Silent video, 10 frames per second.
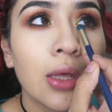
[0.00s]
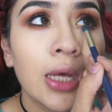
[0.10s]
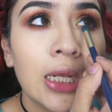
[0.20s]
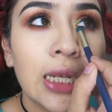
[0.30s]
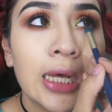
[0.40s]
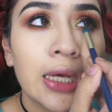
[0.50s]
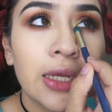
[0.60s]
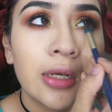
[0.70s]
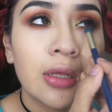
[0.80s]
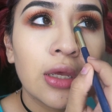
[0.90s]
I
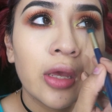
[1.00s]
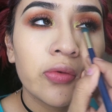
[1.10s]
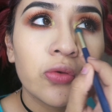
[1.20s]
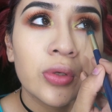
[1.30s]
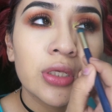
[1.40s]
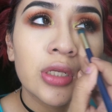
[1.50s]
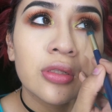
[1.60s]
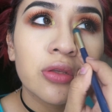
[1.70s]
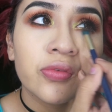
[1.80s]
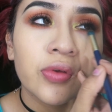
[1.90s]
lied. I have to
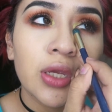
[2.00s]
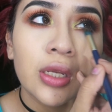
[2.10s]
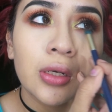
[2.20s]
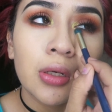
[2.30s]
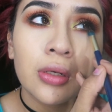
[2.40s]
intensify it.